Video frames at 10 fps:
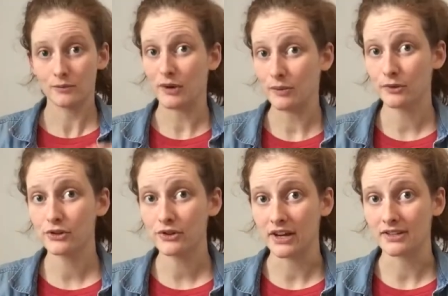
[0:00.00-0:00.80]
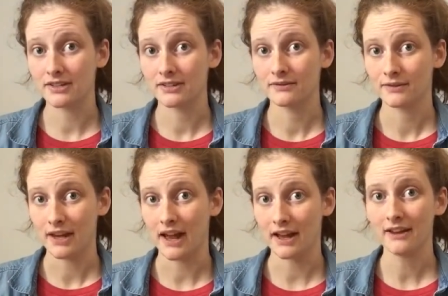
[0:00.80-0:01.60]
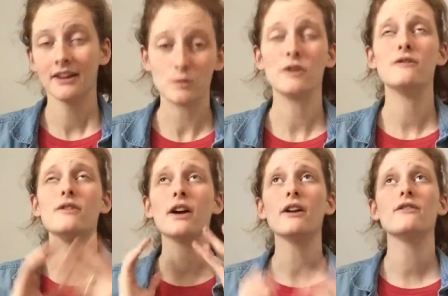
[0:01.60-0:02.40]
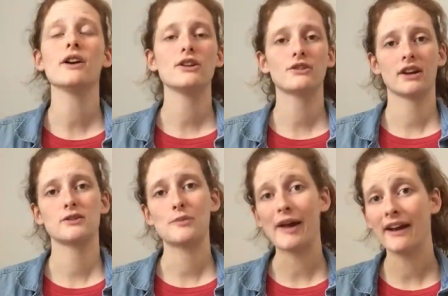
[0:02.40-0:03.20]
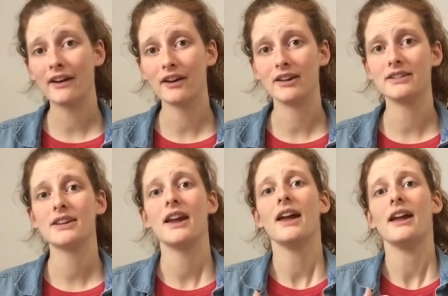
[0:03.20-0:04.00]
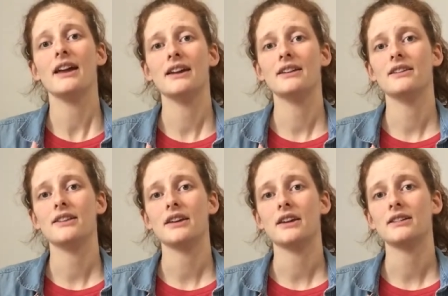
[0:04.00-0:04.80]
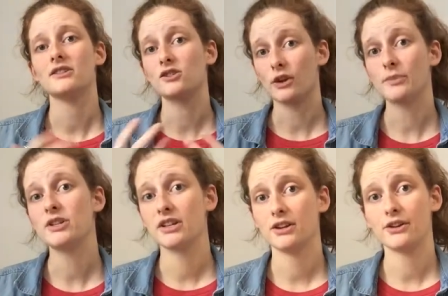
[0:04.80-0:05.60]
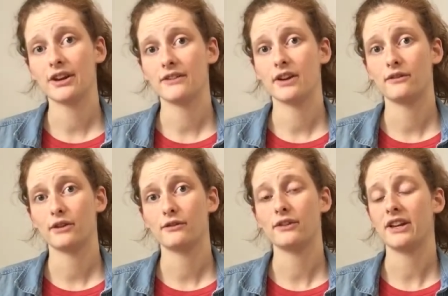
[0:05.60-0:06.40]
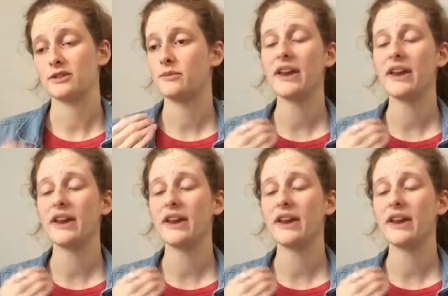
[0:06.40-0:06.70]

People do this, okay? Be very, very transparent in the description that you're giving of your fleece.